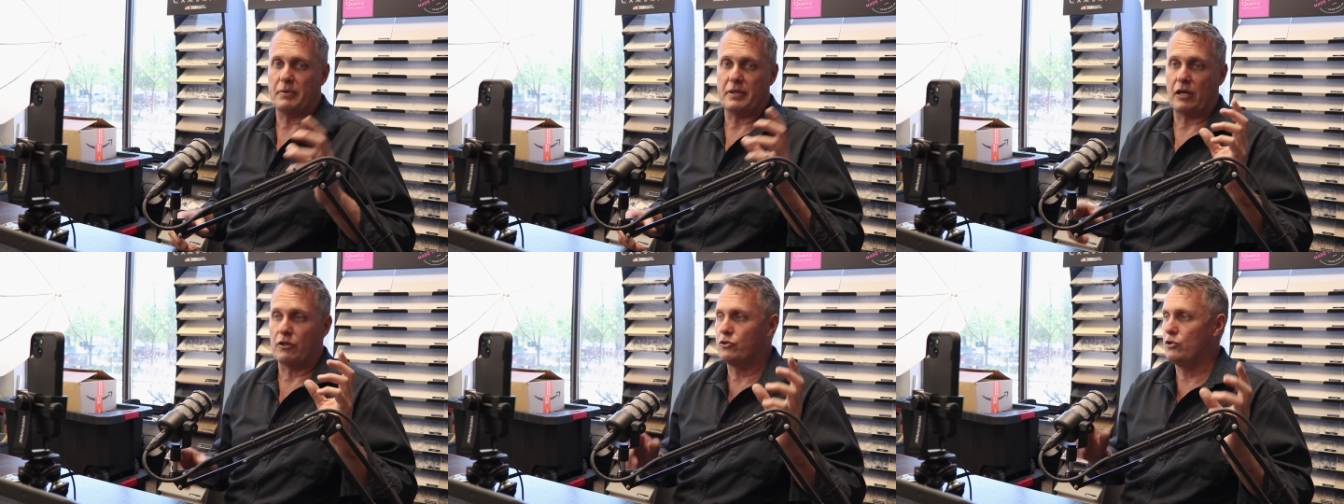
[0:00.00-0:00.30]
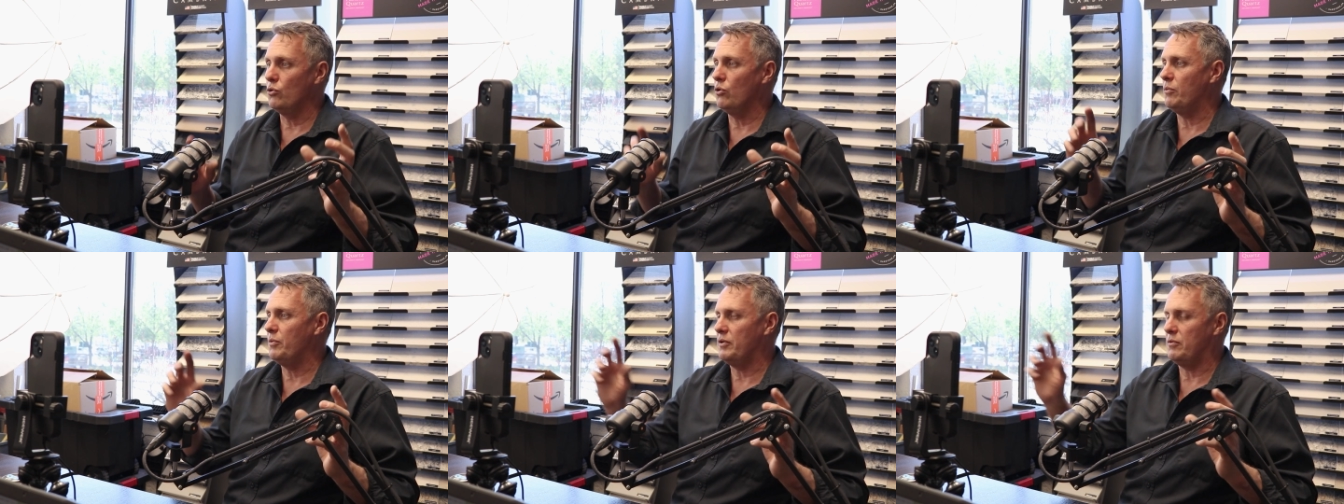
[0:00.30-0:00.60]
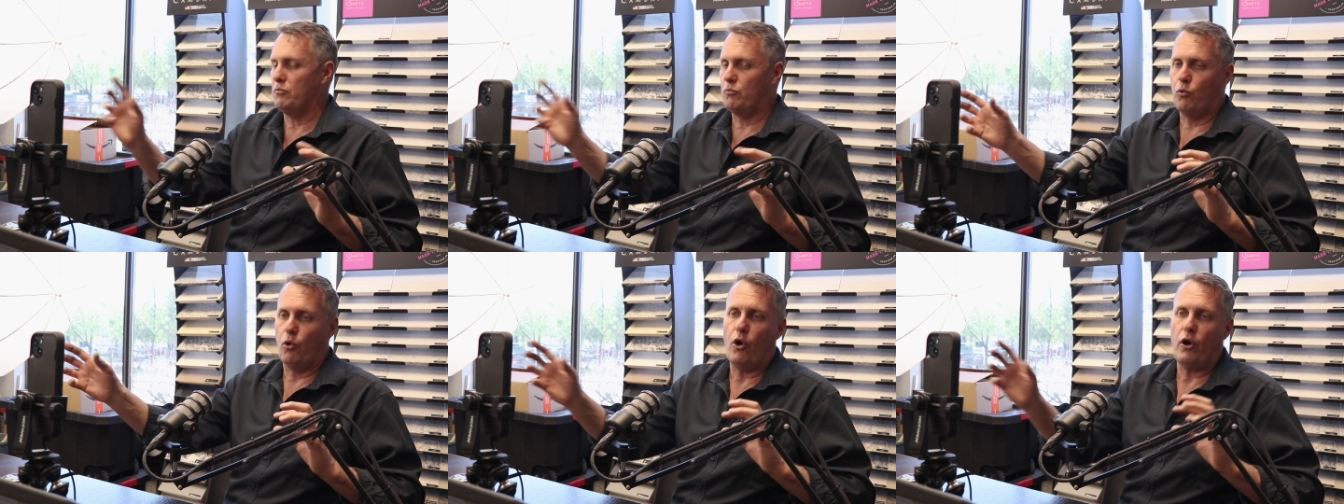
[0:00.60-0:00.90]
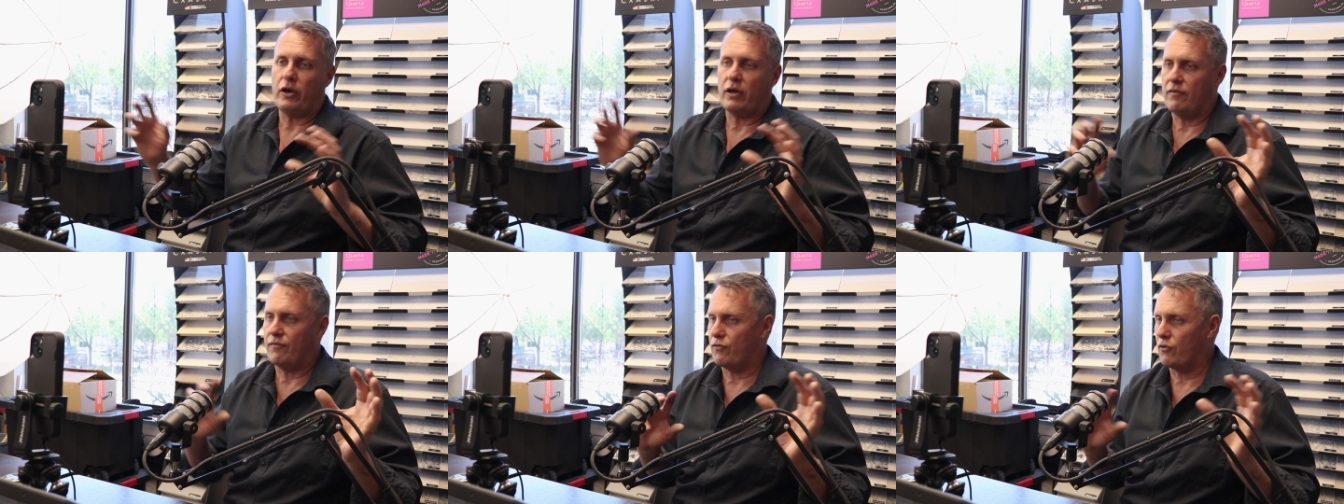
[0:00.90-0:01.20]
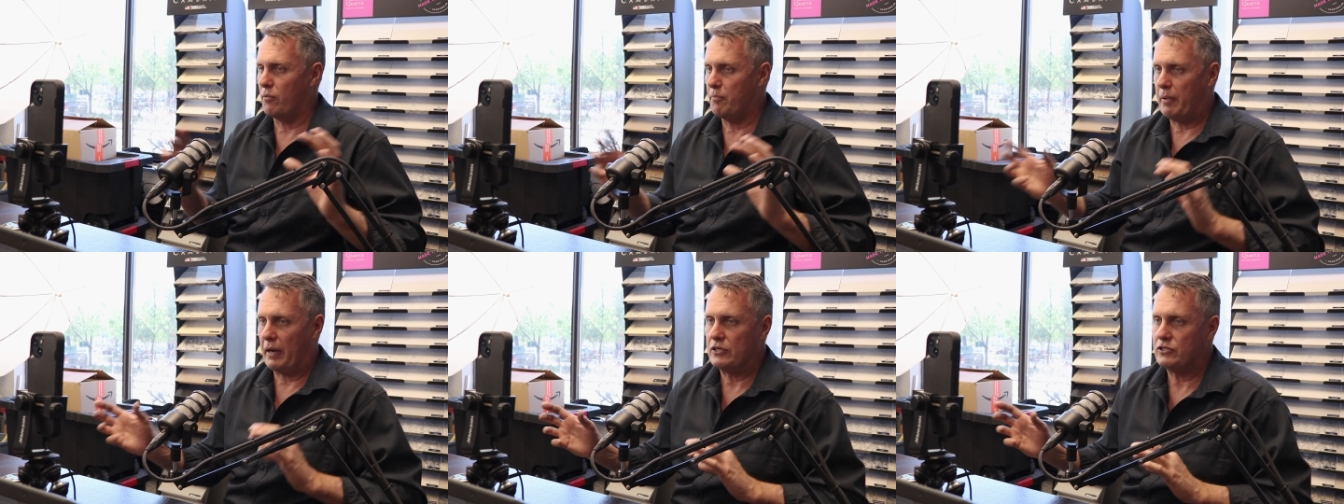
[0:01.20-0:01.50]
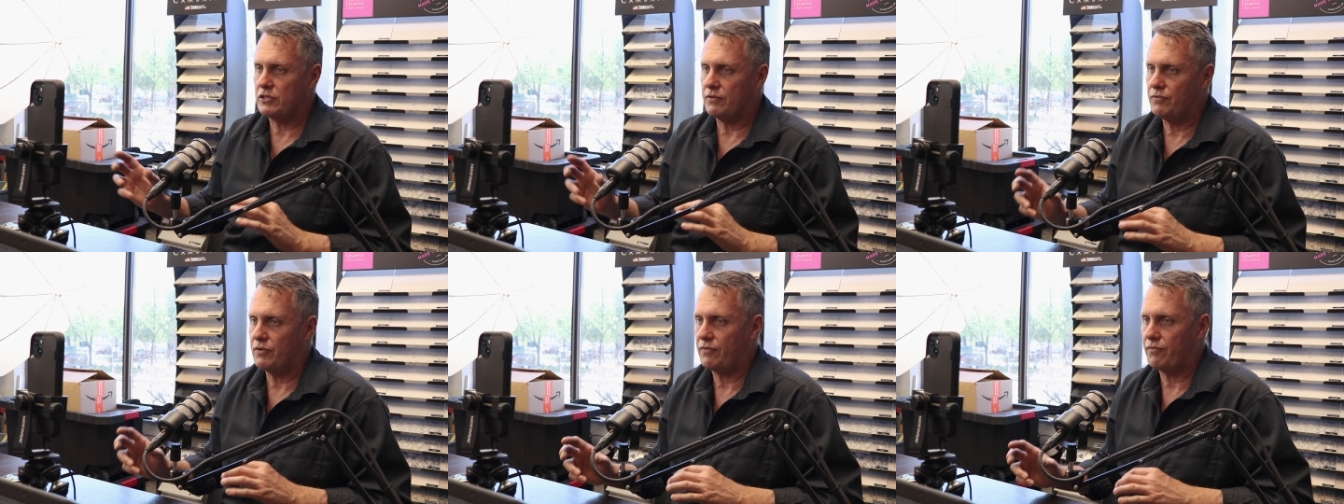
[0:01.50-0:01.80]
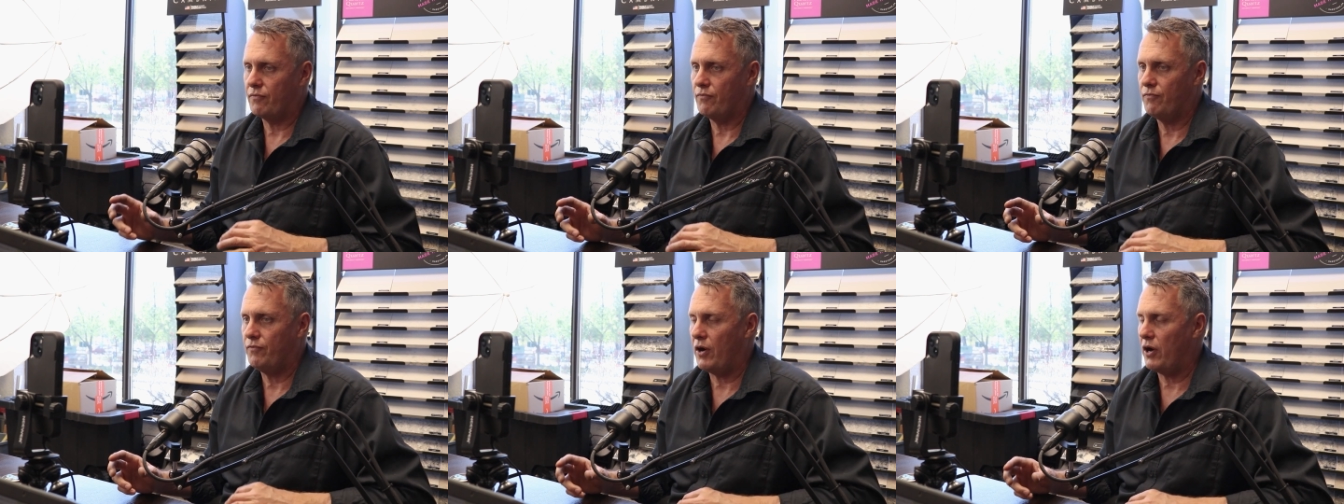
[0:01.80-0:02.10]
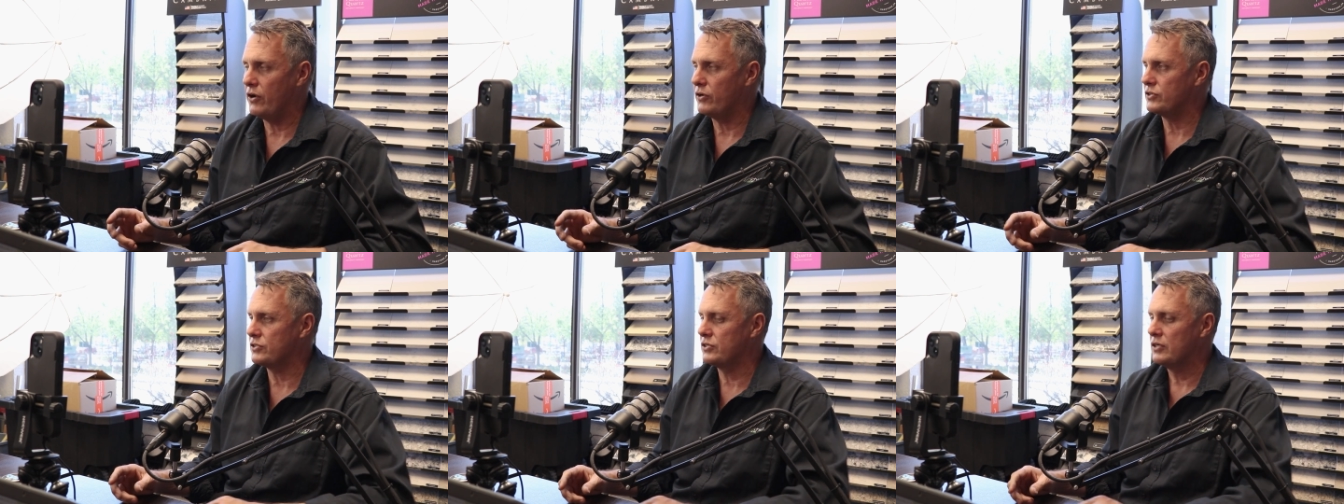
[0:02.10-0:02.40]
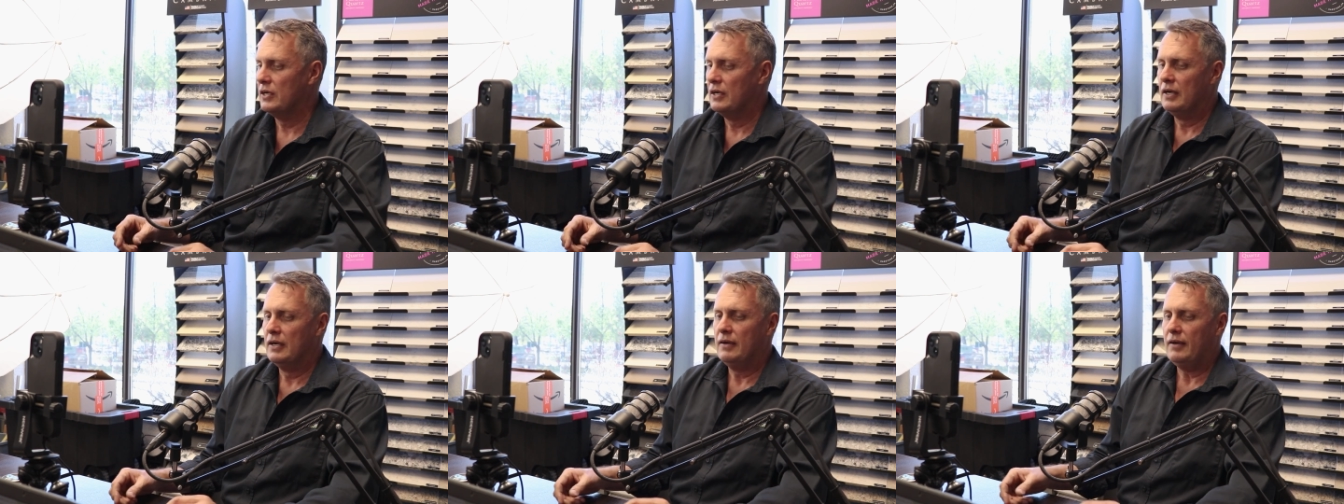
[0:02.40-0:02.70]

but they'll do it with working for a bunch of different folks.